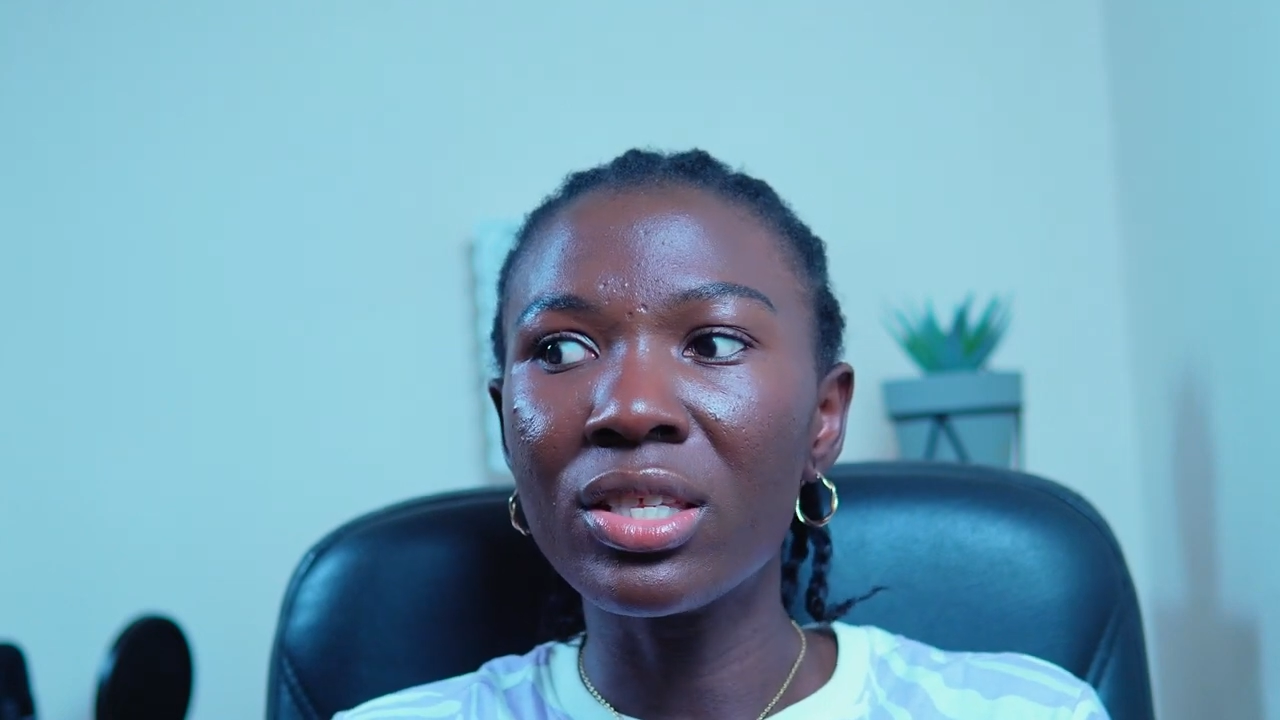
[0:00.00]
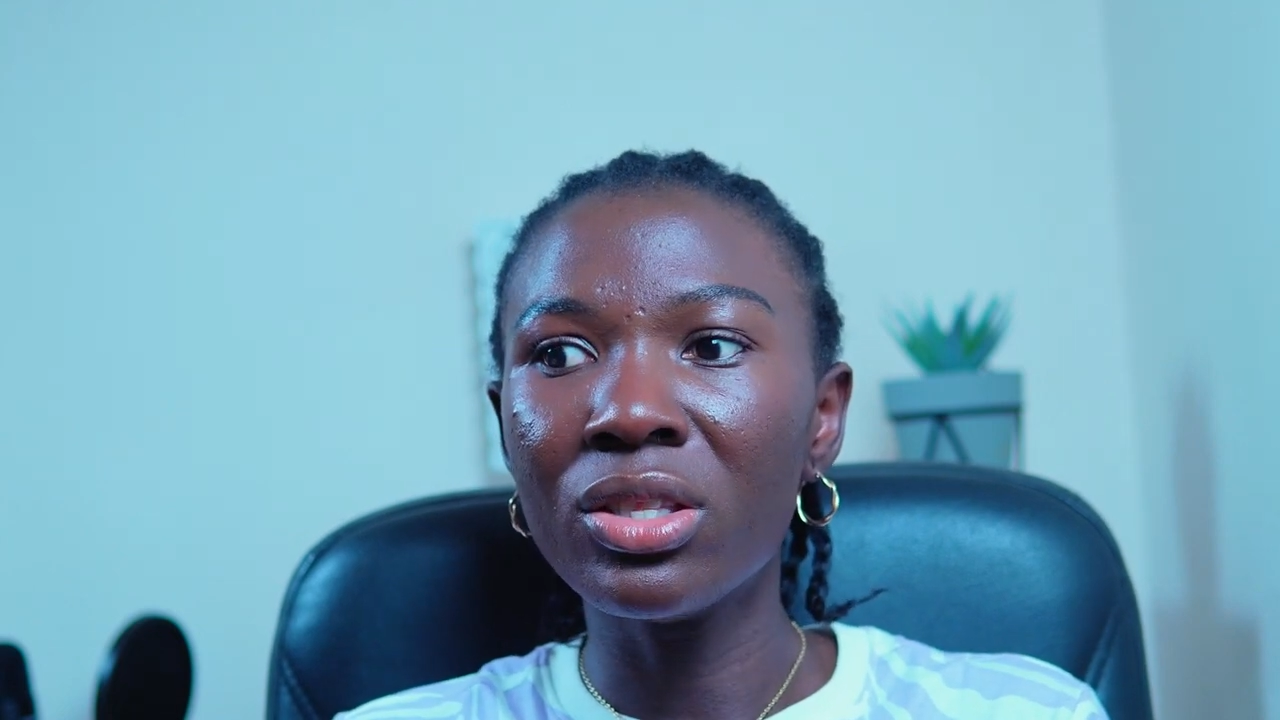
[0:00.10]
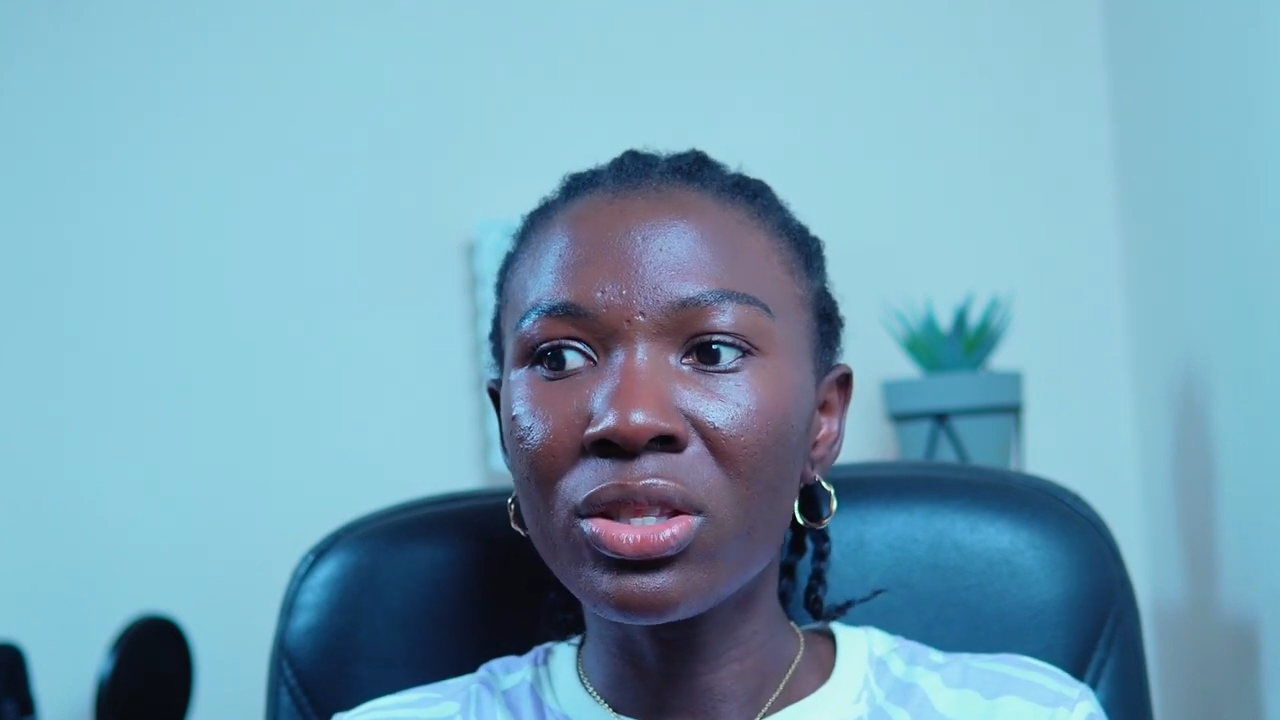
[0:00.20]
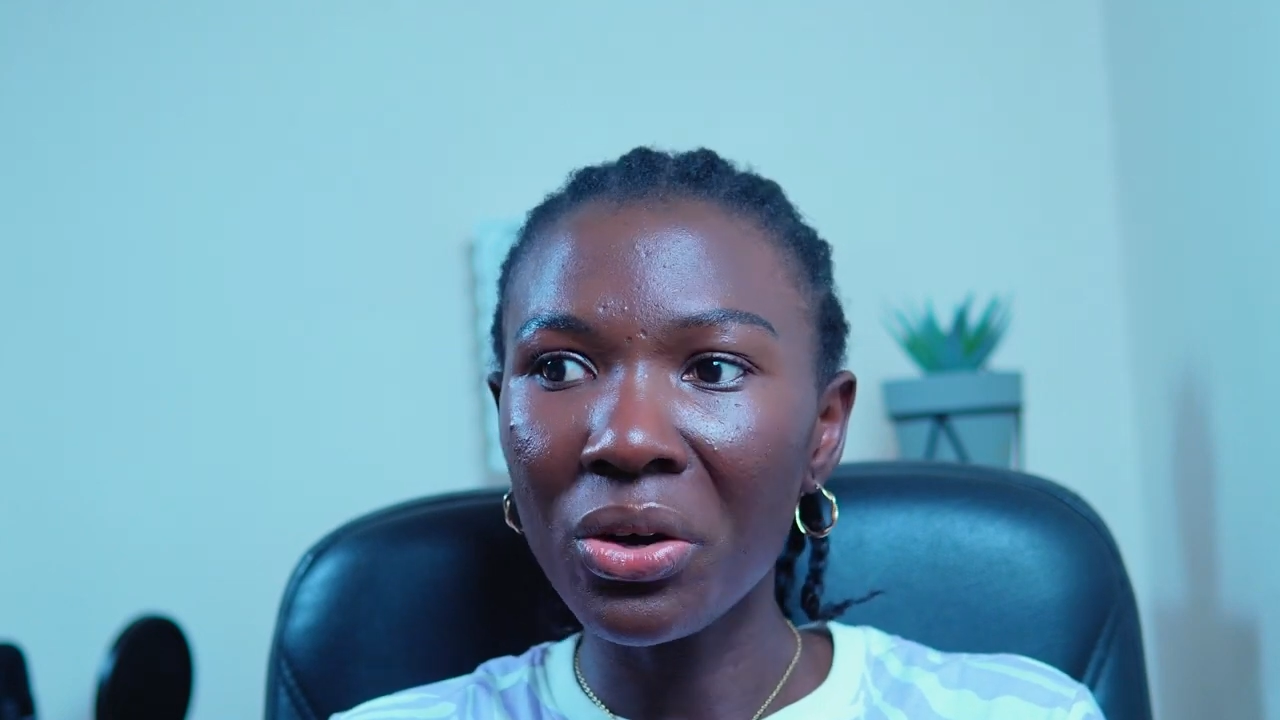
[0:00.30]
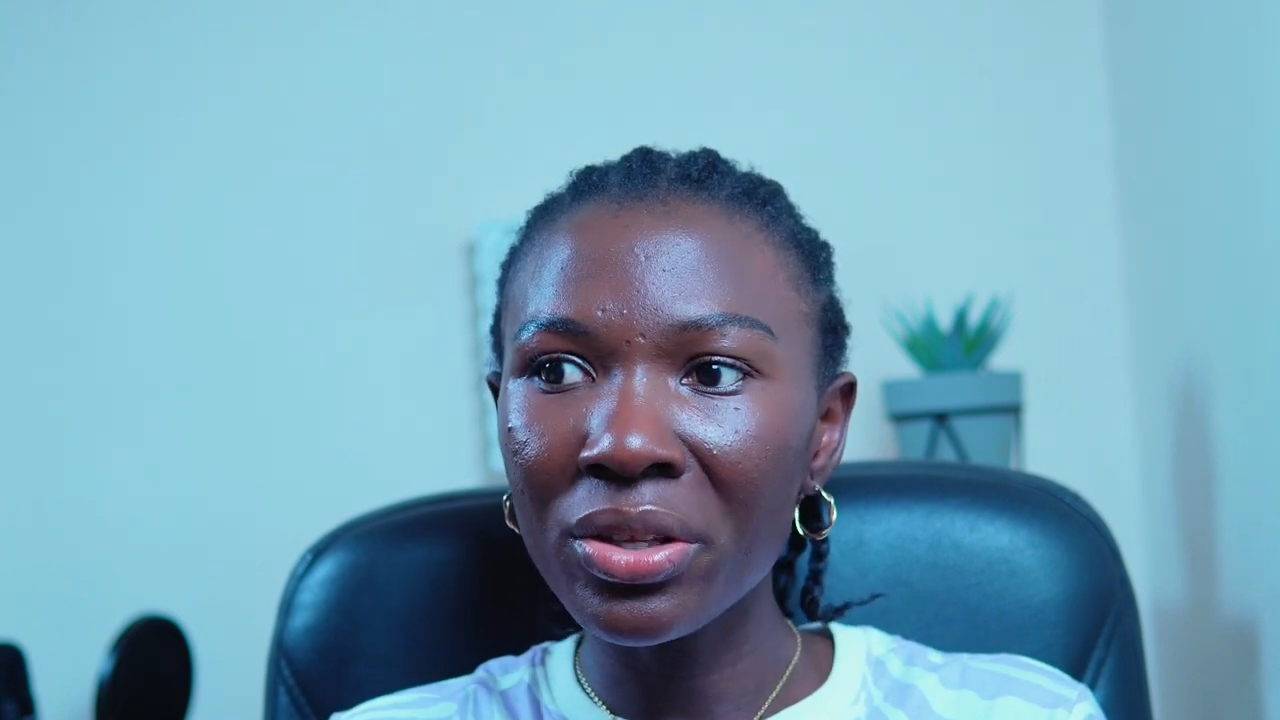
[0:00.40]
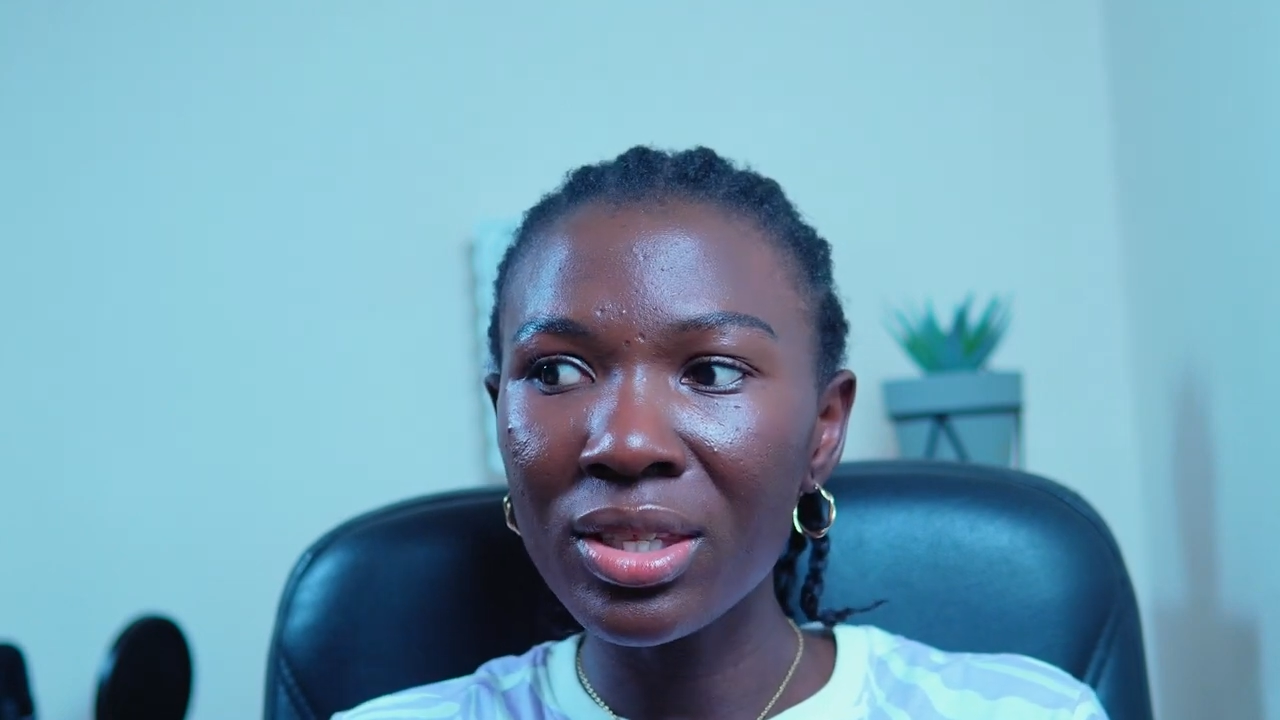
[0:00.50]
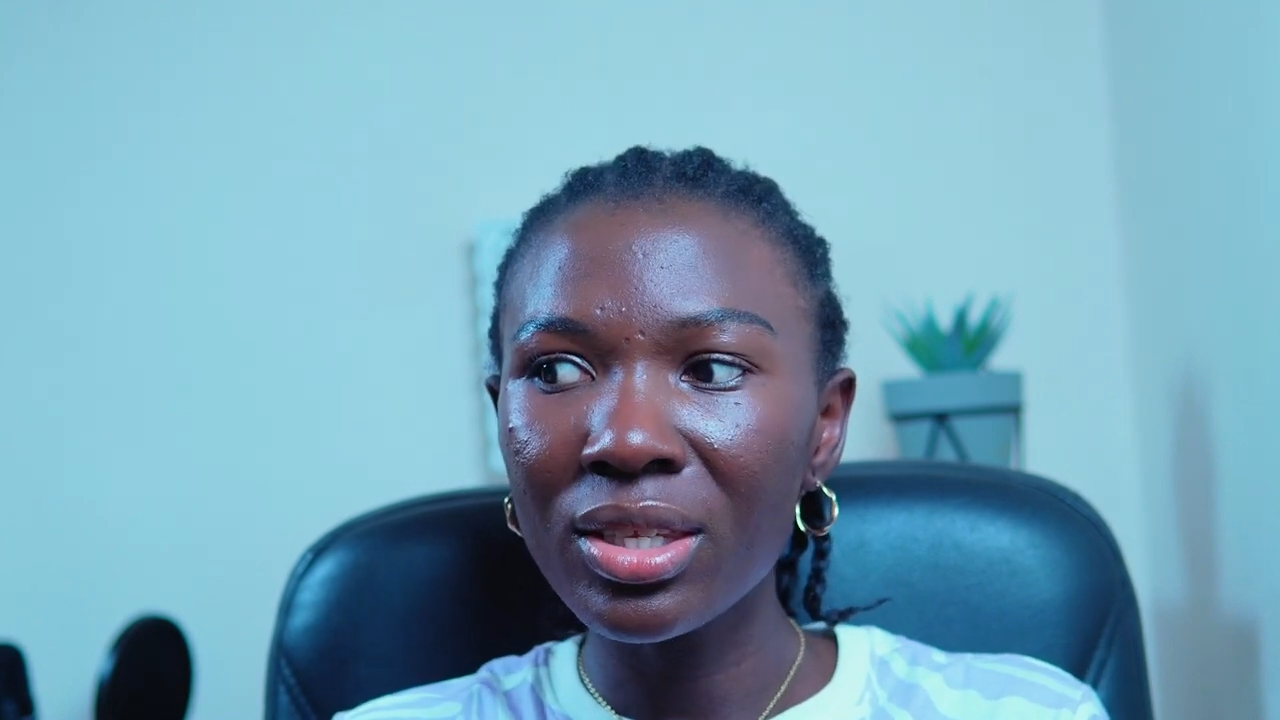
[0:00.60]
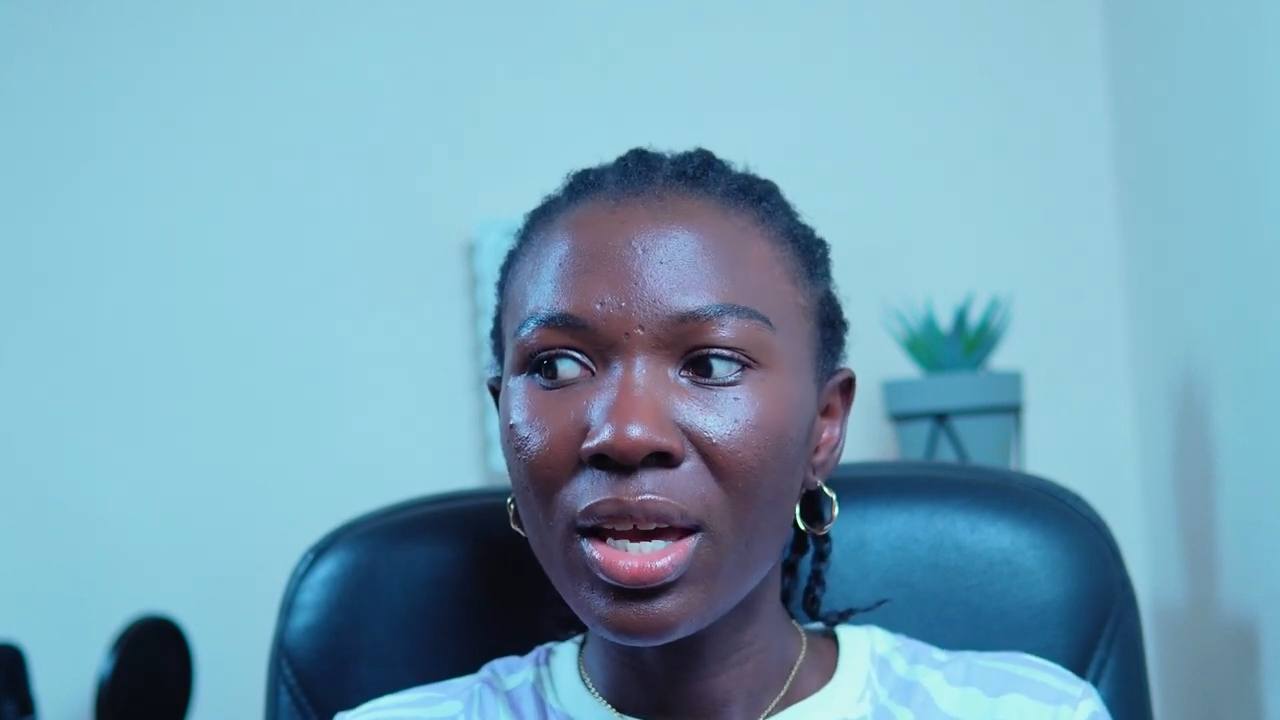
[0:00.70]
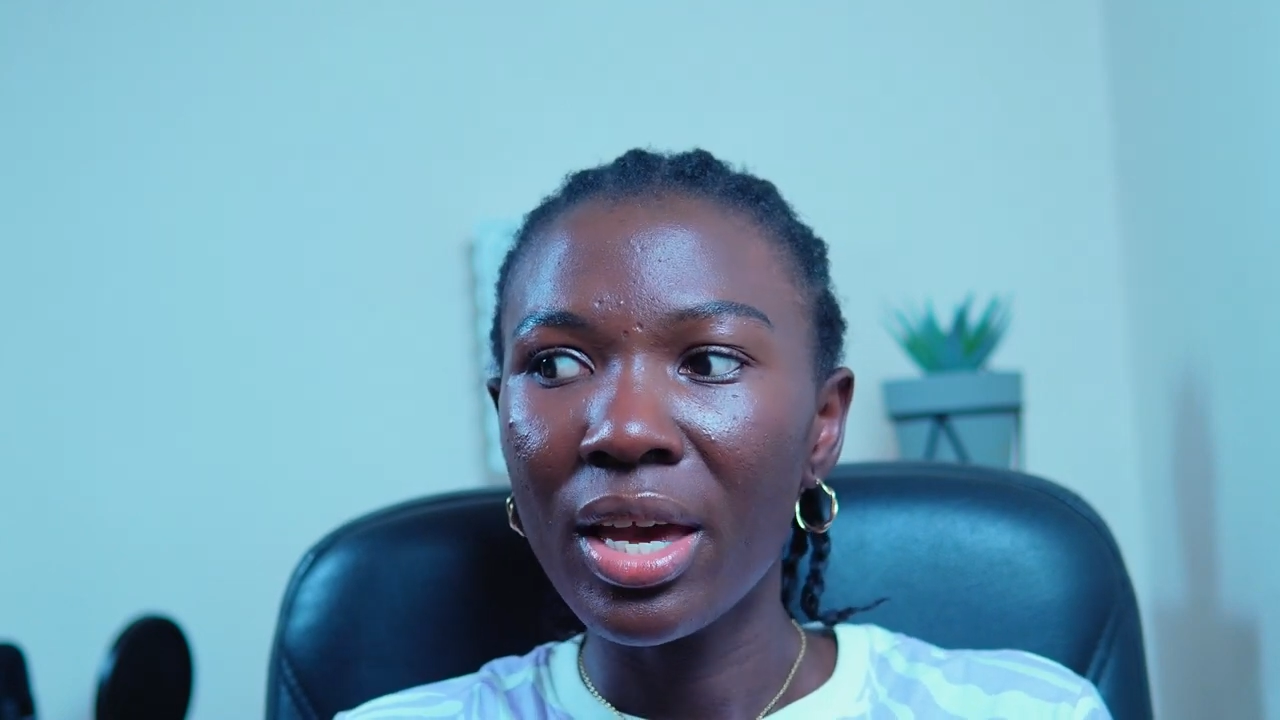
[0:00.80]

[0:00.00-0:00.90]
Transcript: not